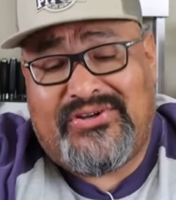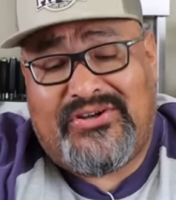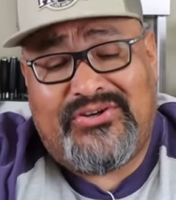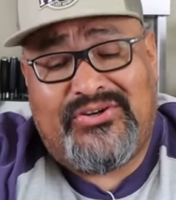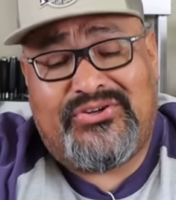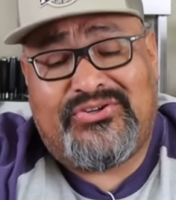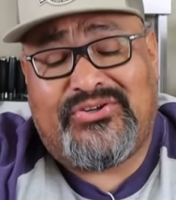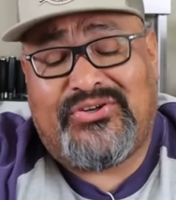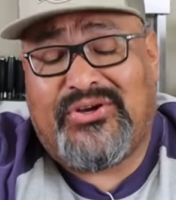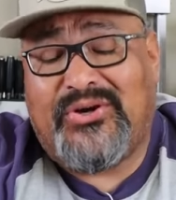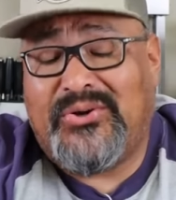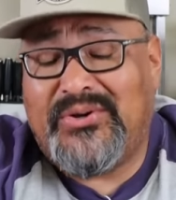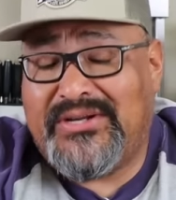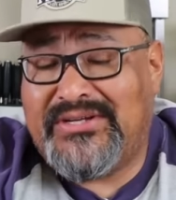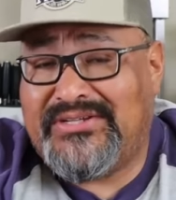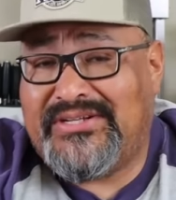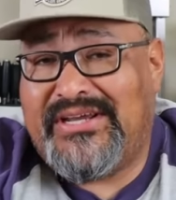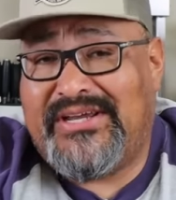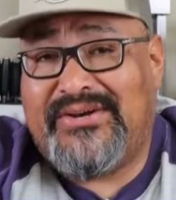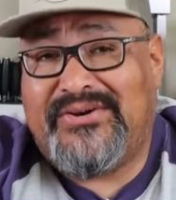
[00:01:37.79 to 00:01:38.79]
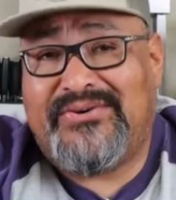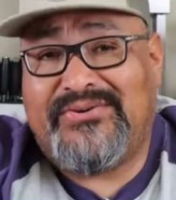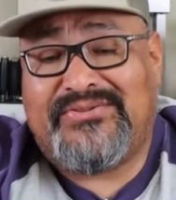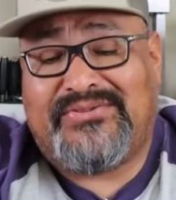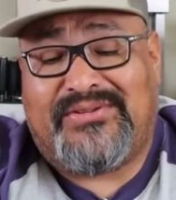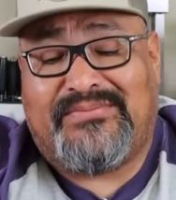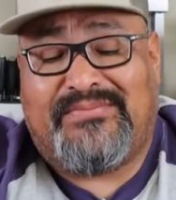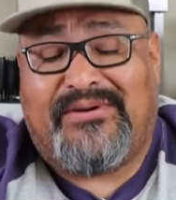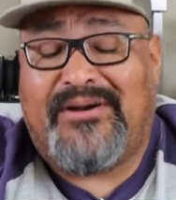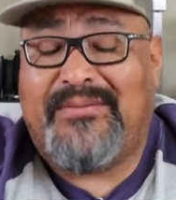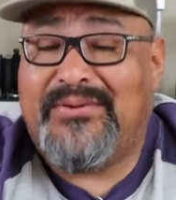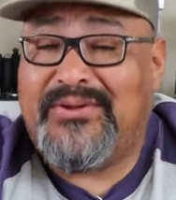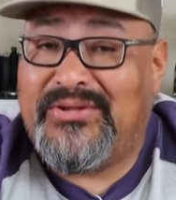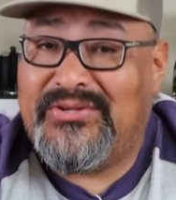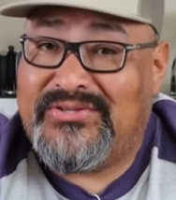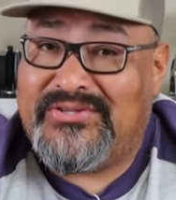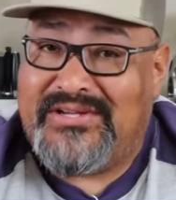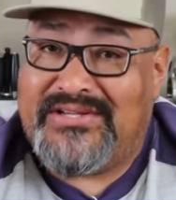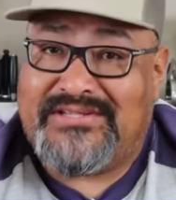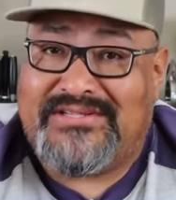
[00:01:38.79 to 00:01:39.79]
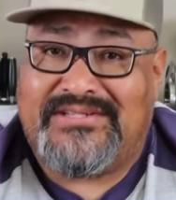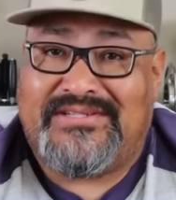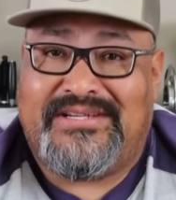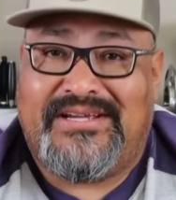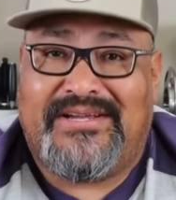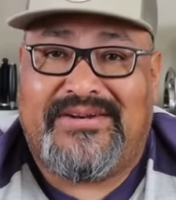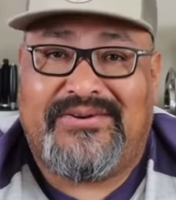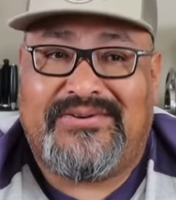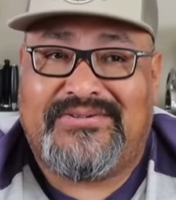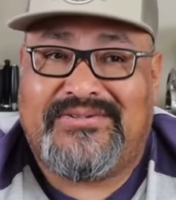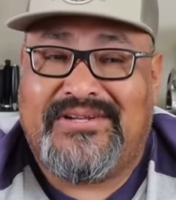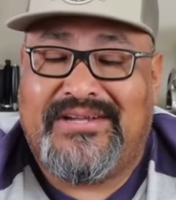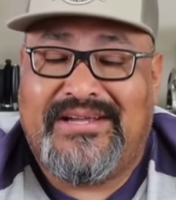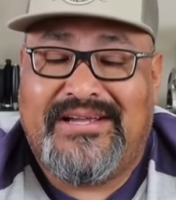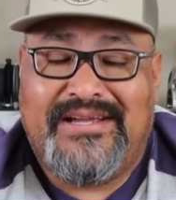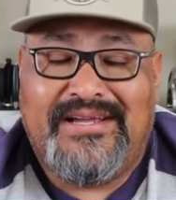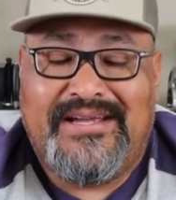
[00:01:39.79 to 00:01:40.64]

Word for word: all your to-go containers, the barbecue sauce containers.